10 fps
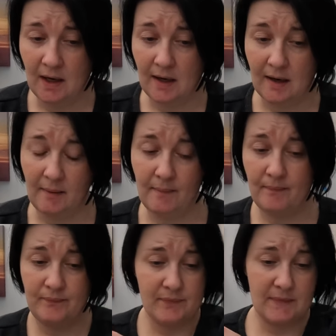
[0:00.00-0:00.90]

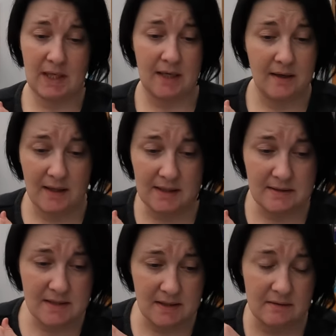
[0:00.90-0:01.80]

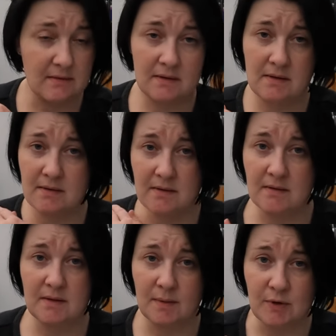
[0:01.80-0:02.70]
and
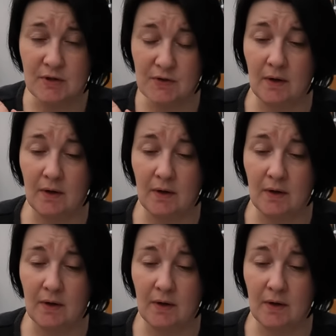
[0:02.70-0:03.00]
they were just